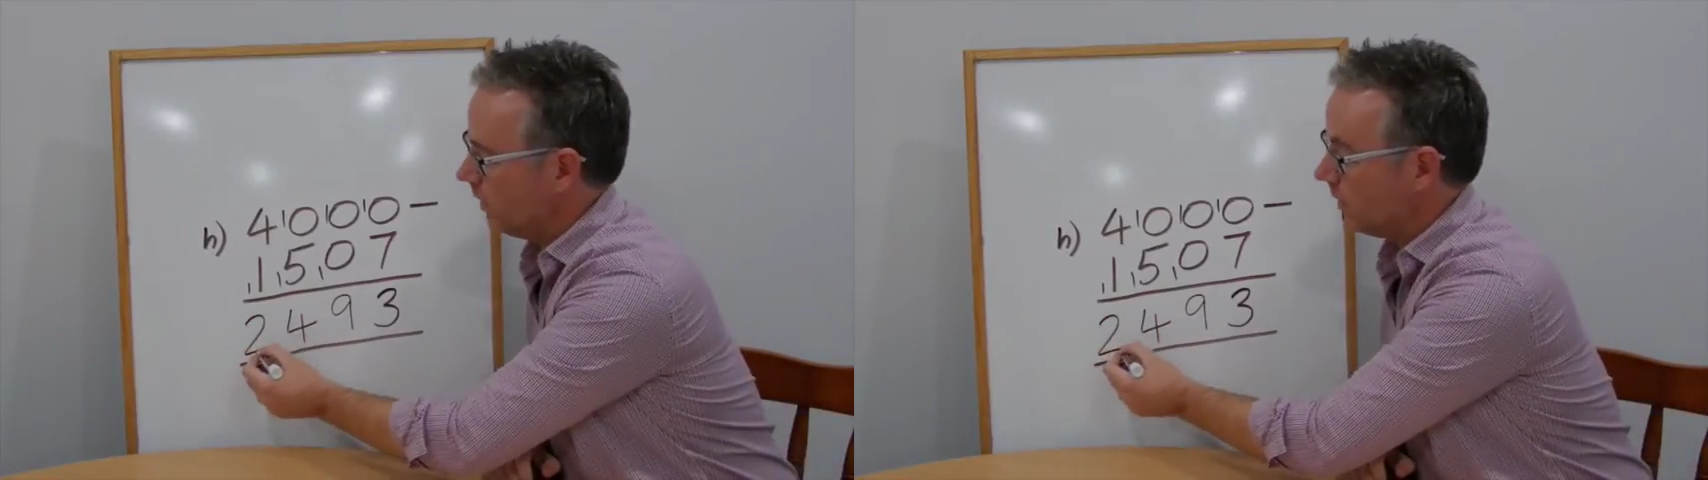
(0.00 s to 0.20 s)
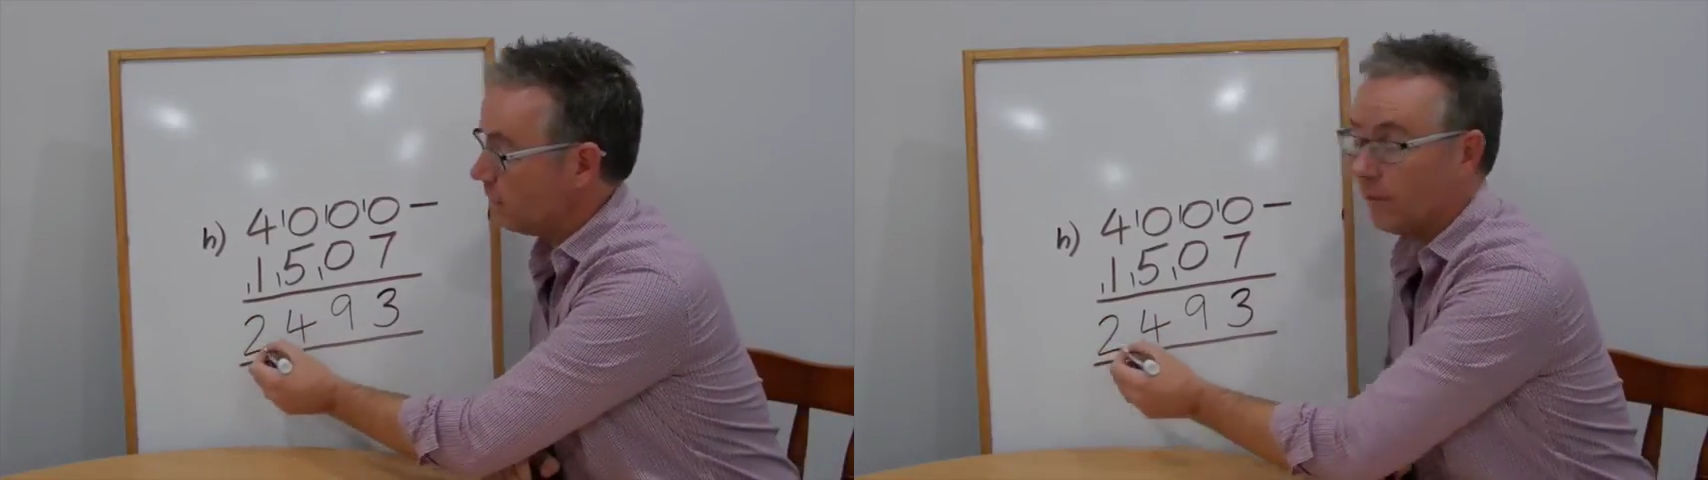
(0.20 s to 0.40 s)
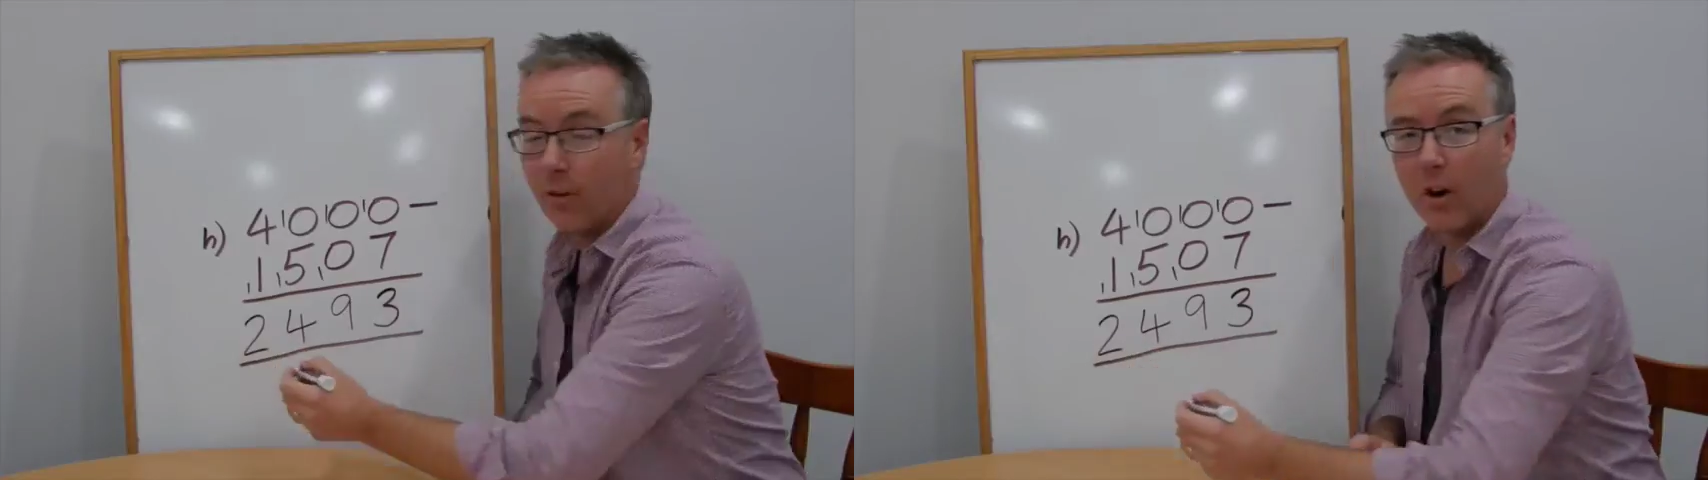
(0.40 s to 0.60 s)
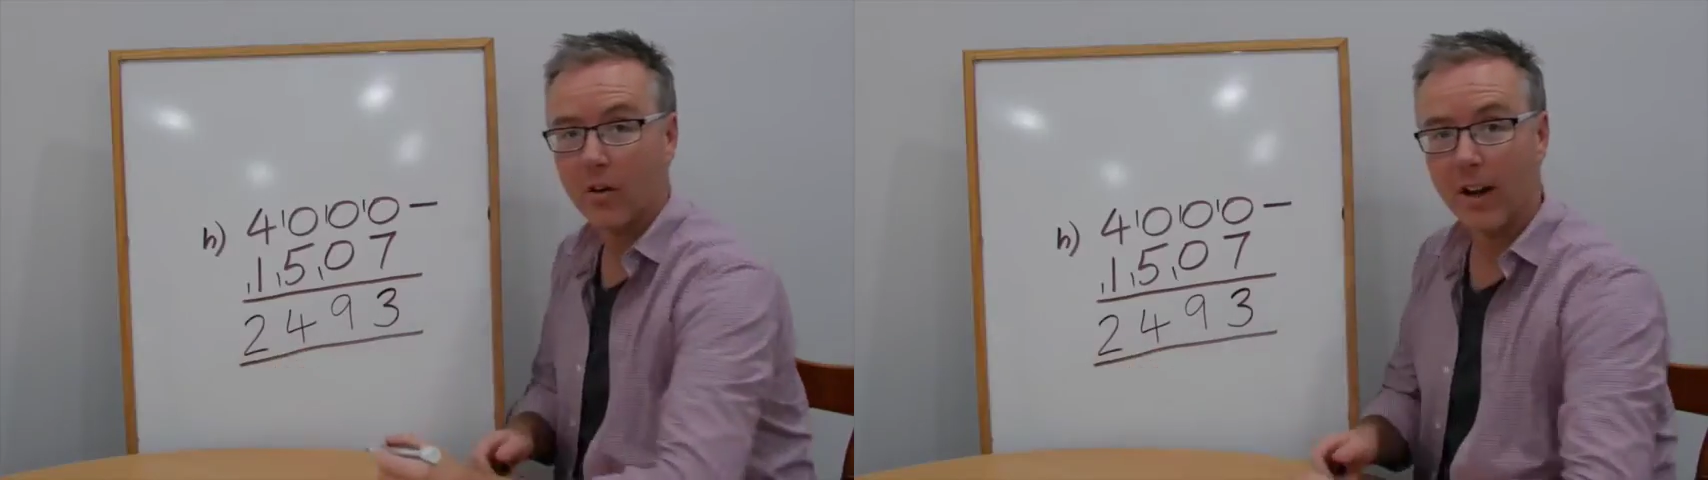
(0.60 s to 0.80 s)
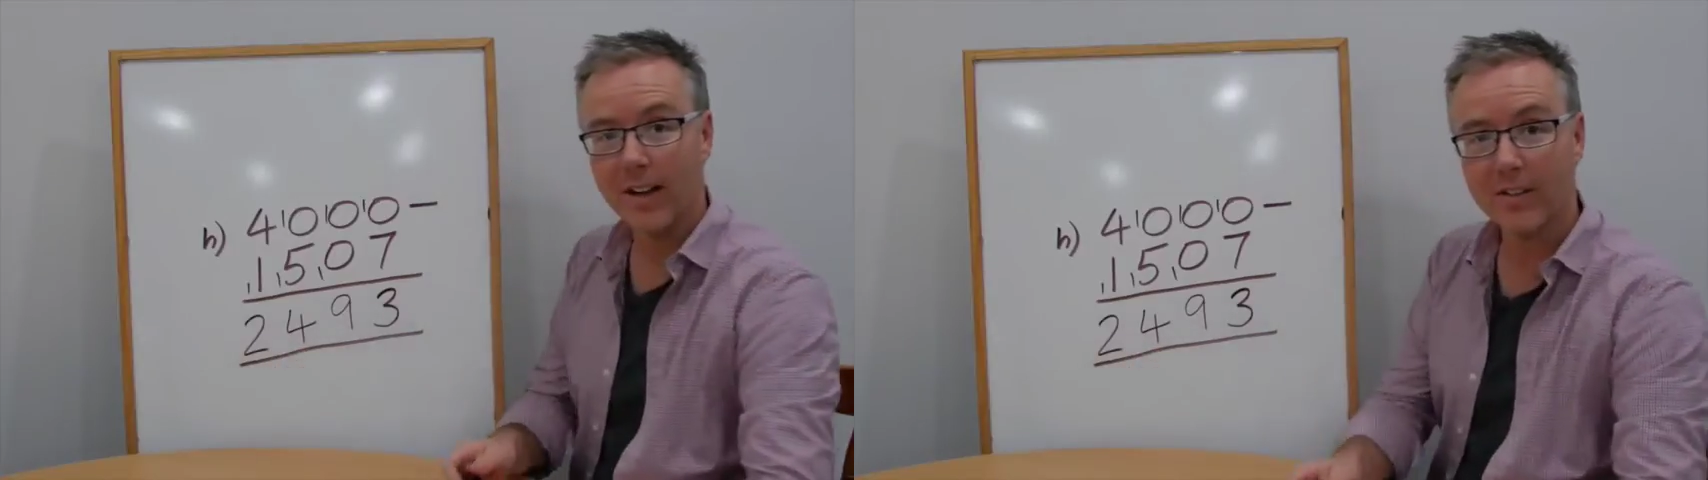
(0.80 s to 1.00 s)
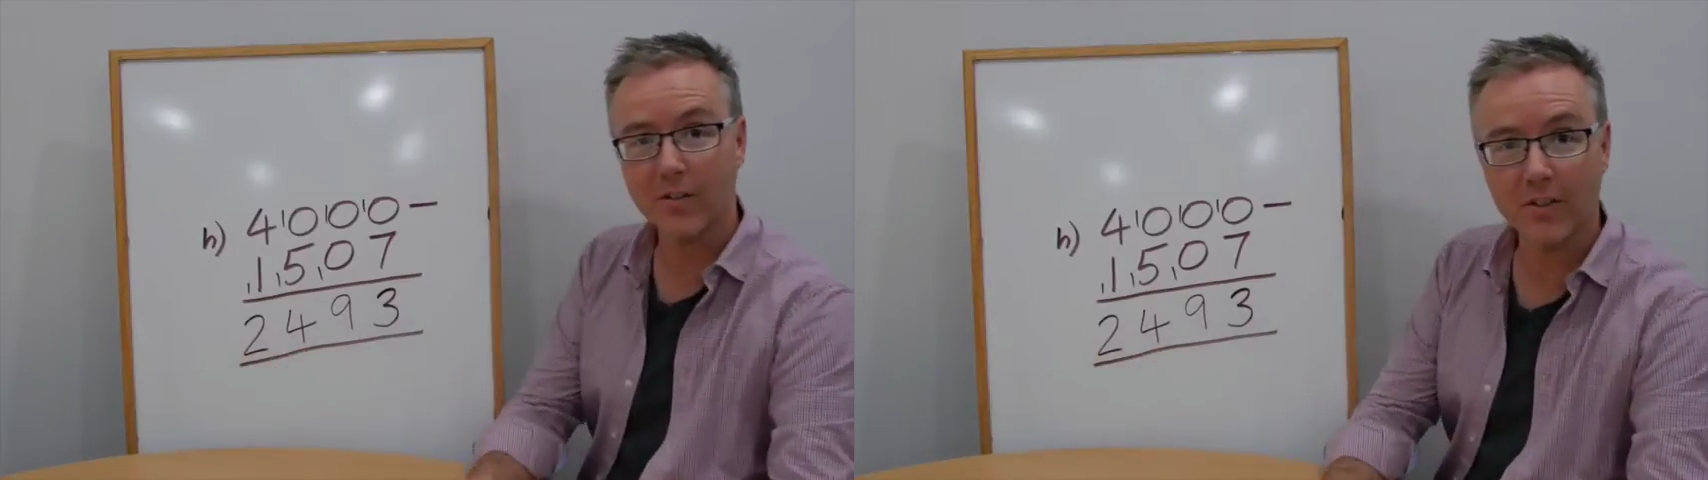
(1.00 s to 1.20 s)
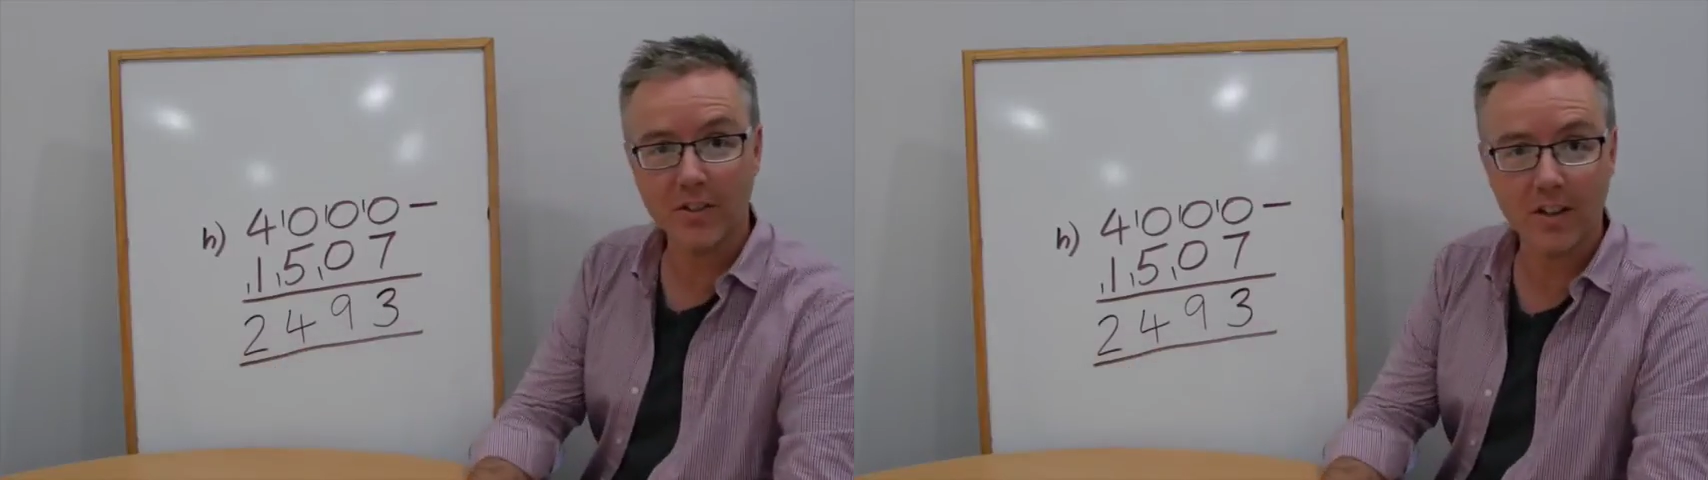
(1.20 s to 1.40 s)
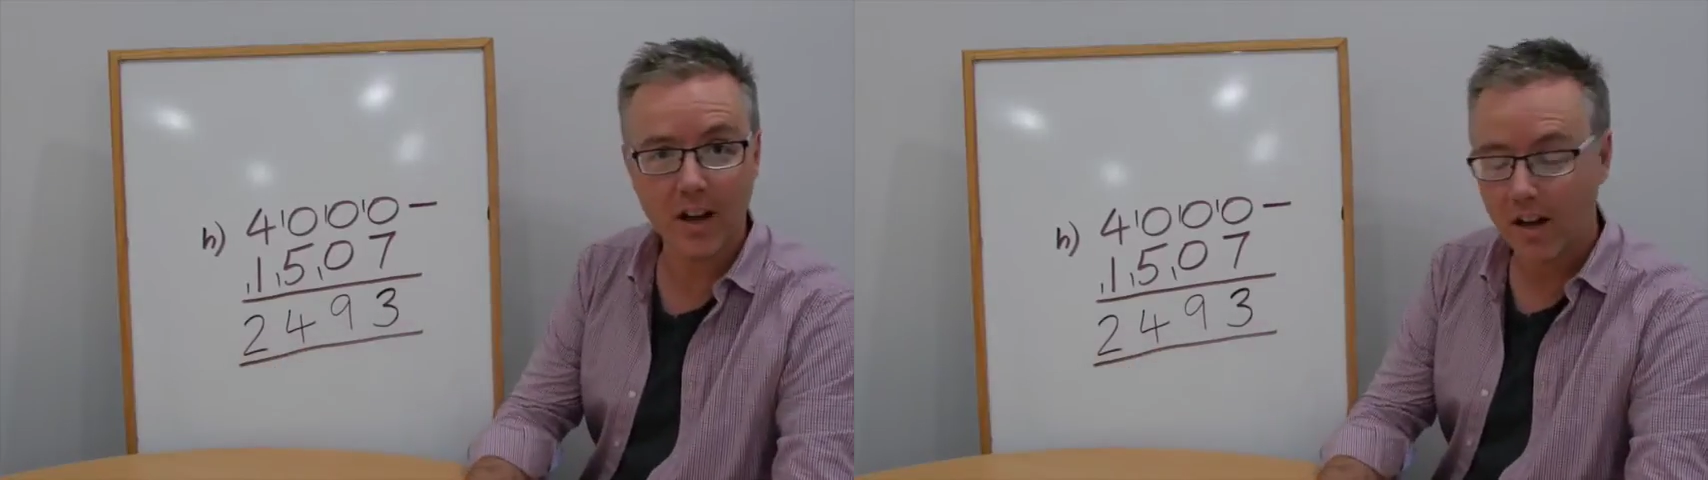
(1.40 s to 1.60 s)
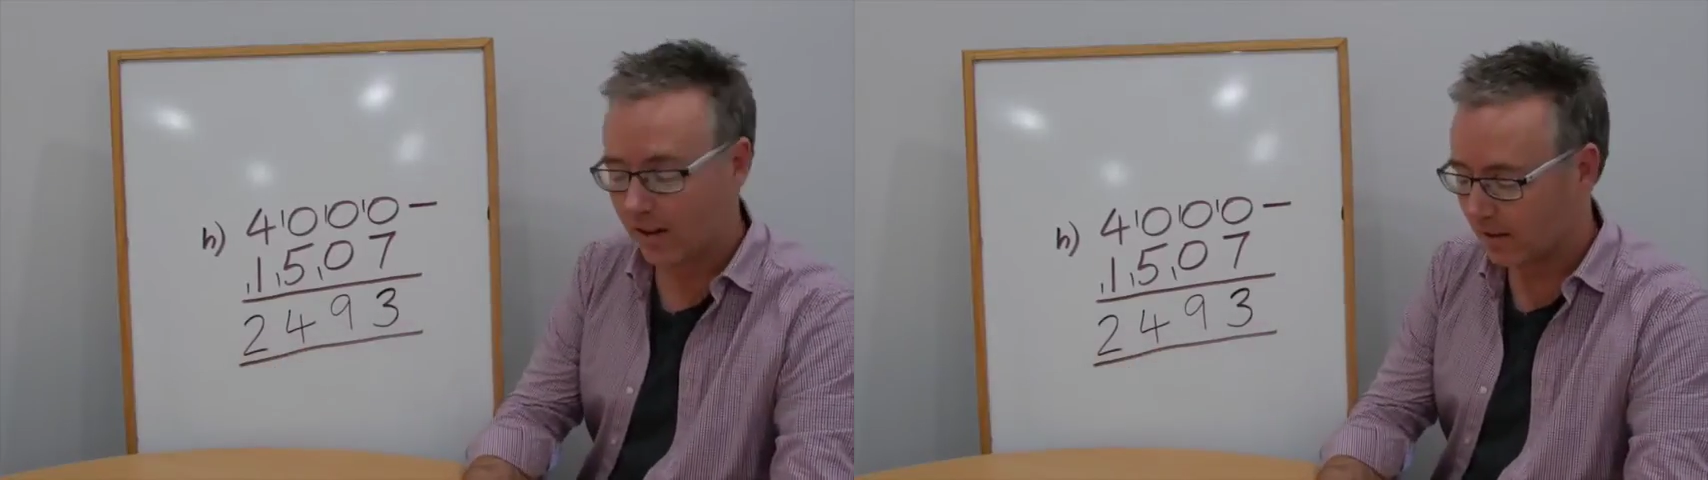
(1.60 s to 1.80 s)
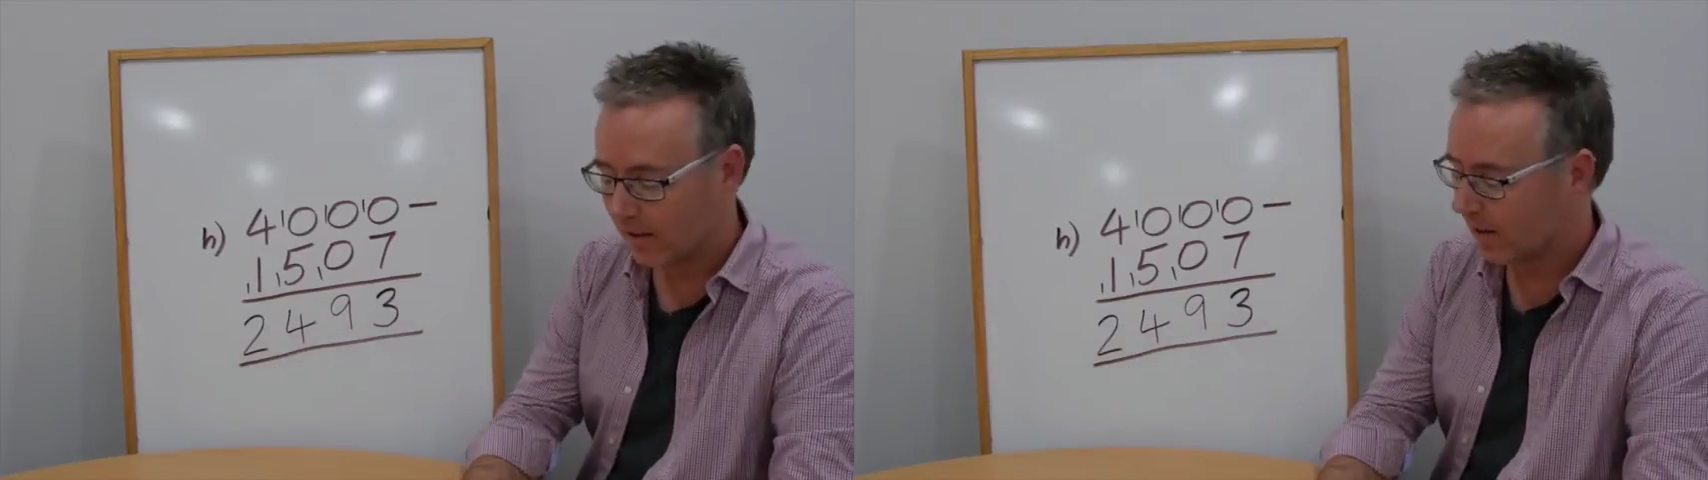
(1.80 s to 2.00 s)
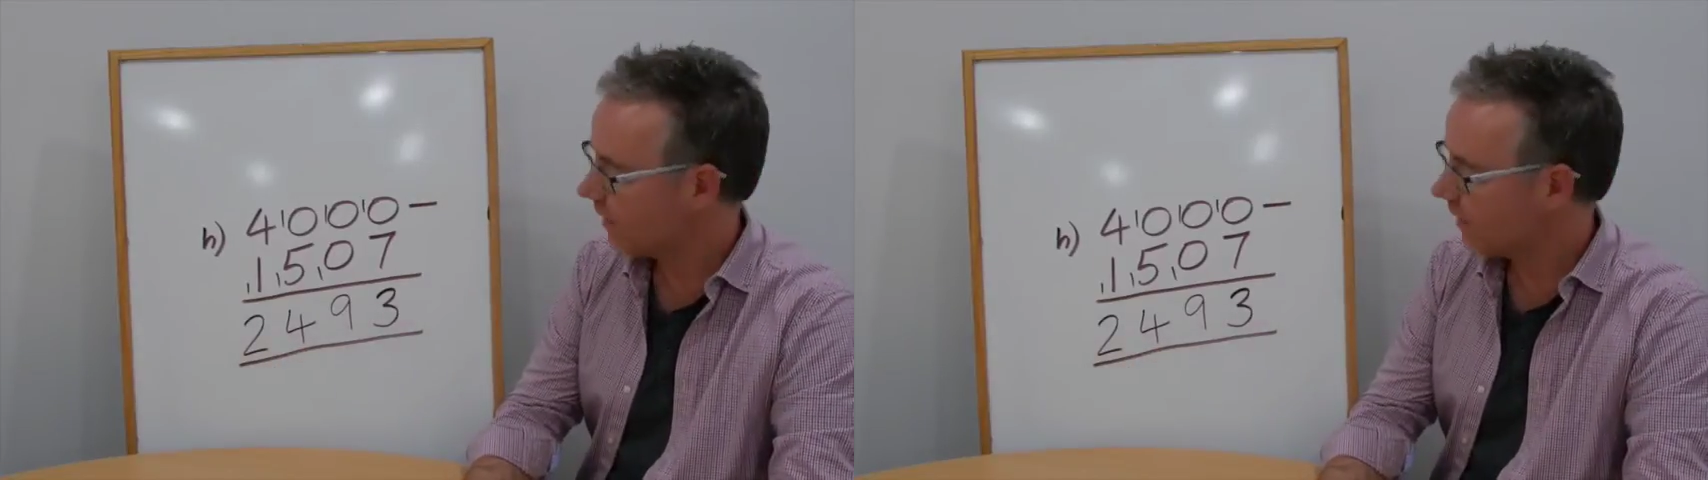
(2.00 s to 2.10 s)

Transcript: So the final answer for today